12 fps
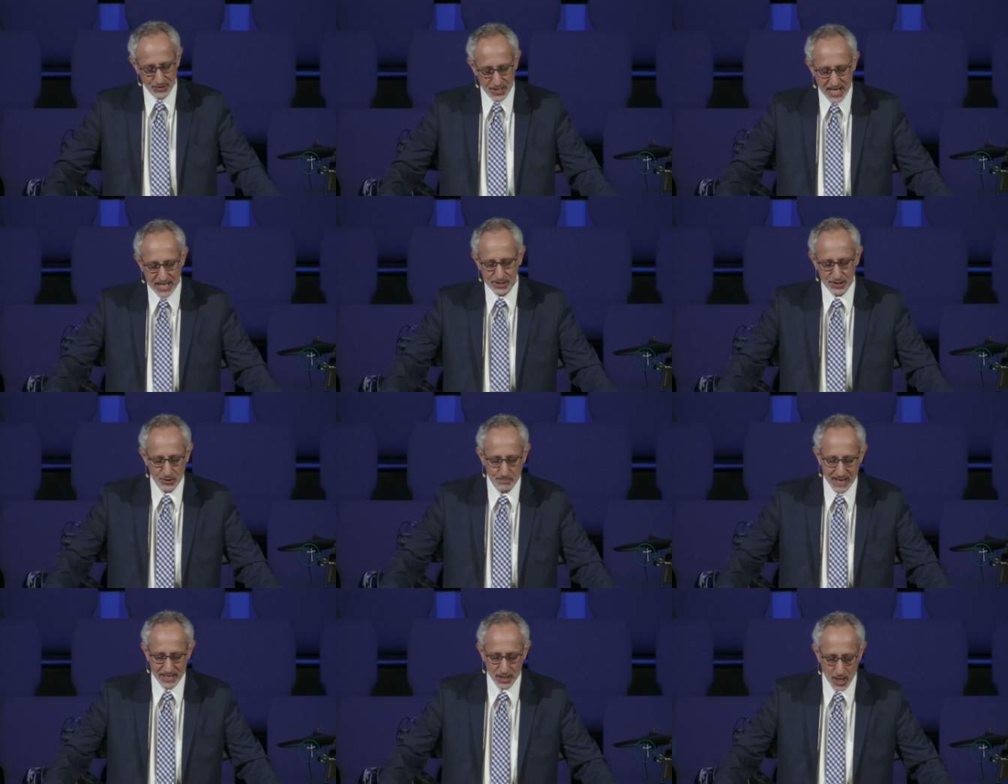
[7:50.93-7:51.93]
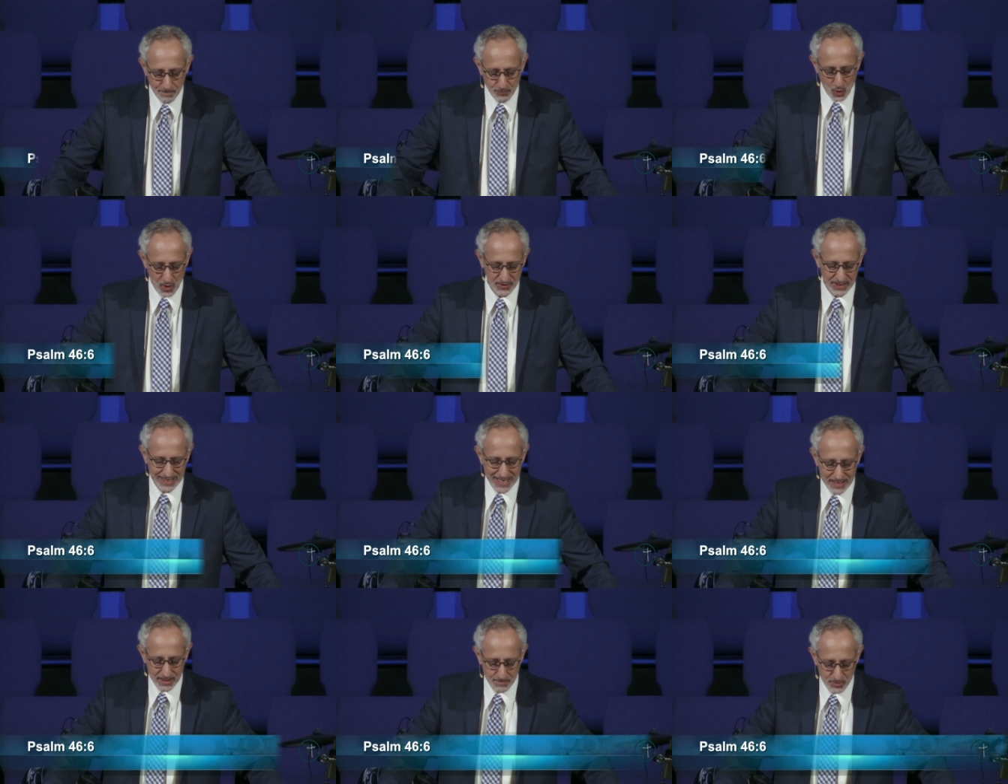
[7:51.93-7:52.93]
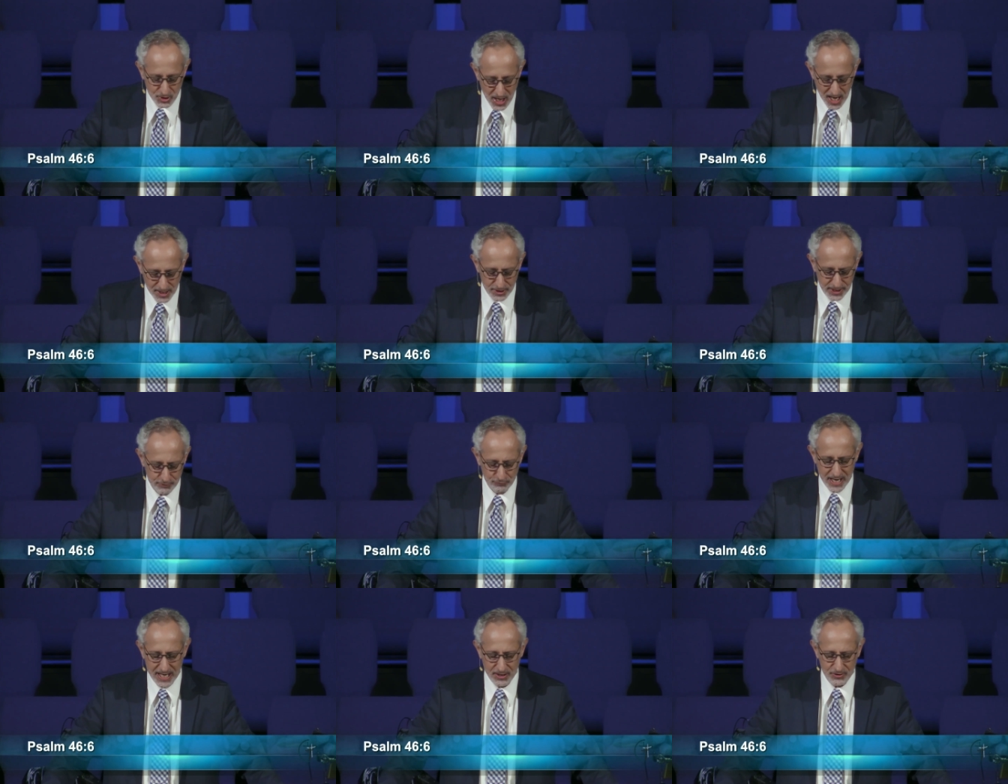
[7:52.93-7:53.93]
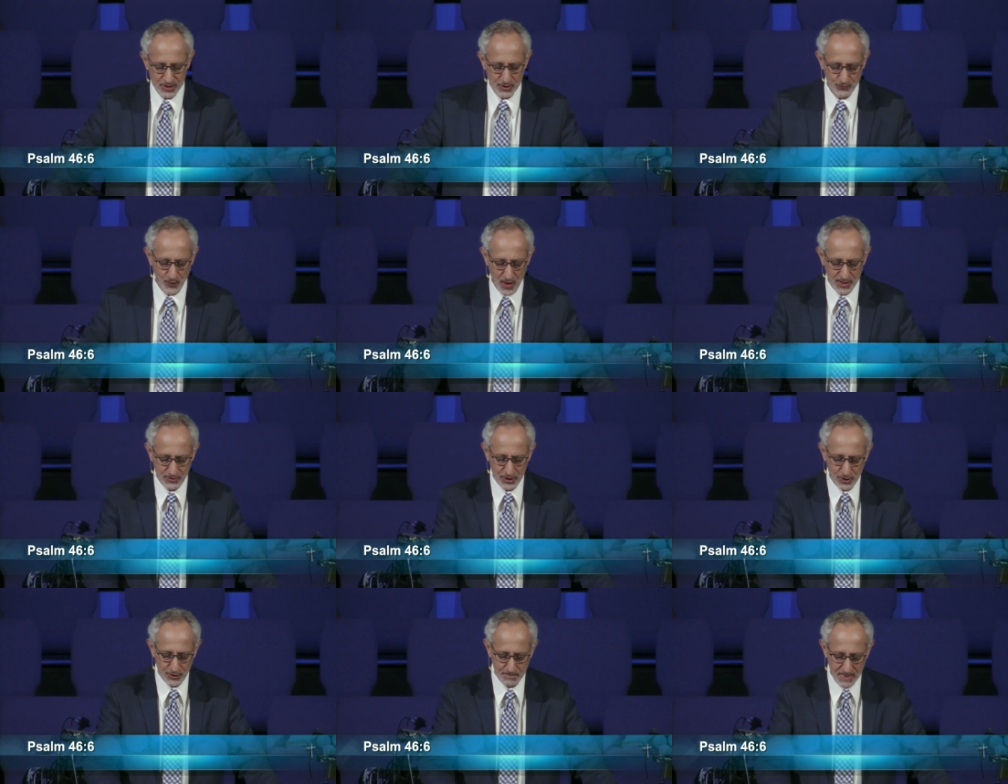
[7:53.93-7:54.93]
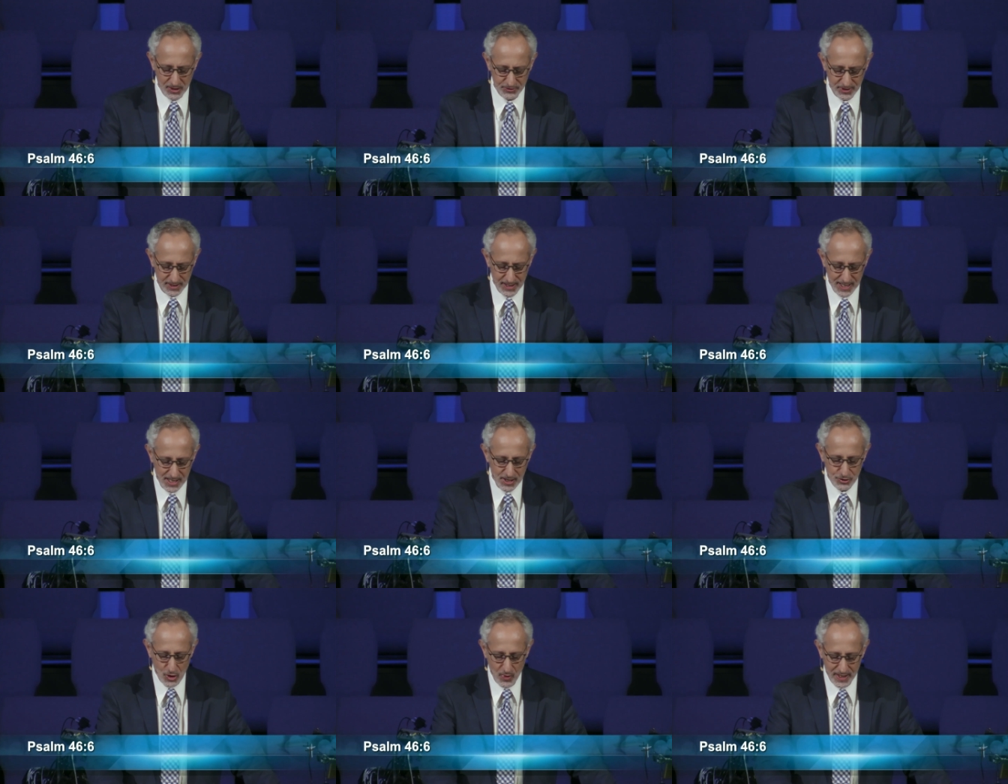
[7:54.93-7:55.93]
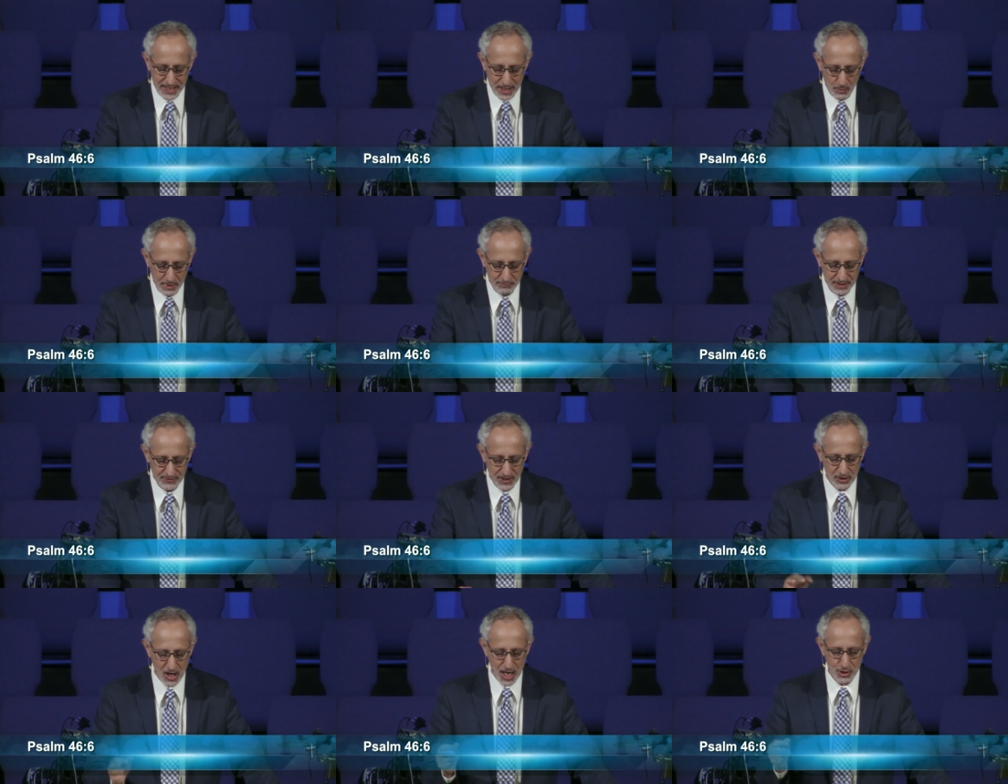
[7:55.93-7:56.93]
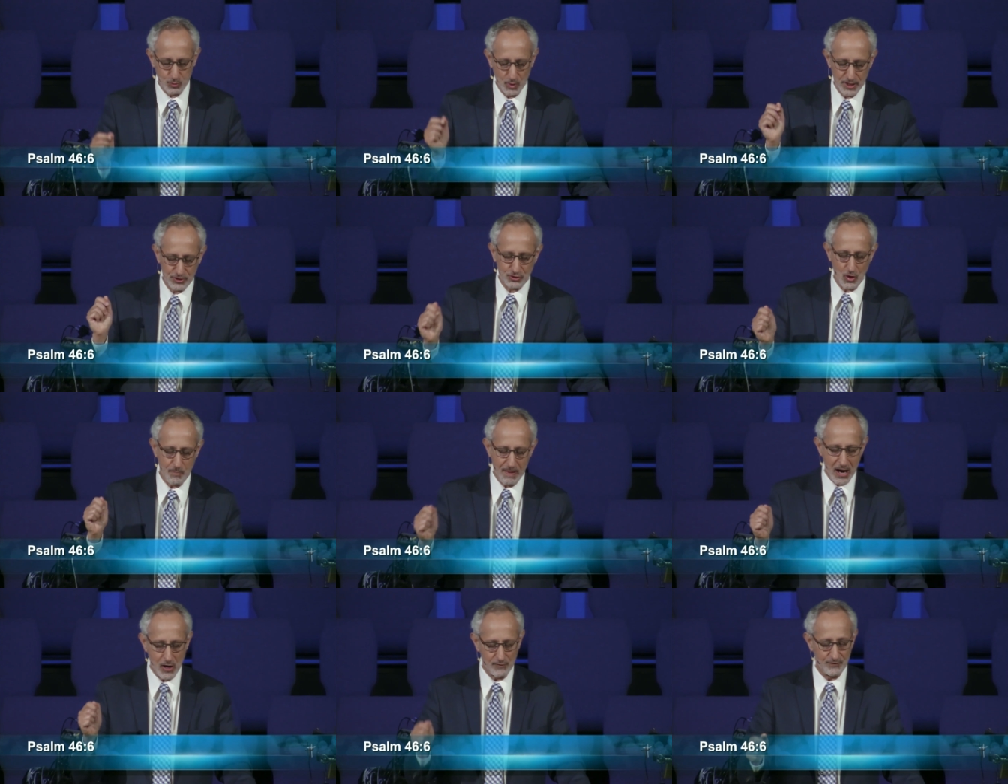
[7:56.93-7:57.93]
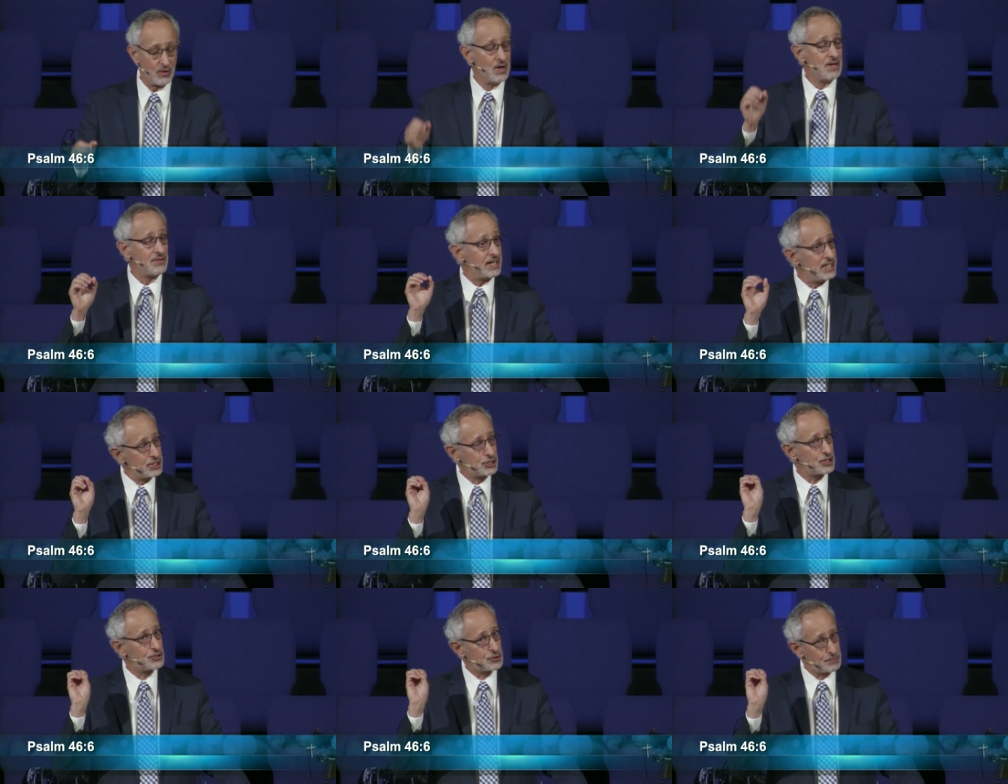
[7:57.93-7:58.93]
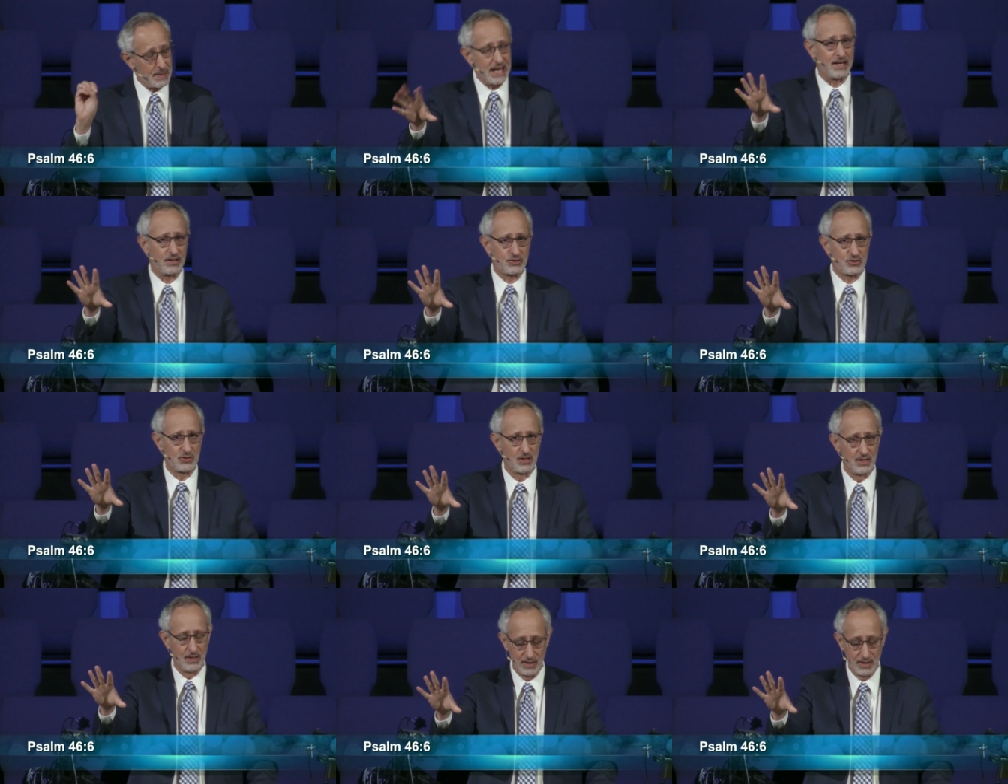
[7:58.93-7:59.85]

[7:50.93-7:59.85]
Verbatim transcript: The nations made an uproar, the kingdoms tottered, he raised his voice, the earth melted. So here we read that God's word is so powerful that he just speaks.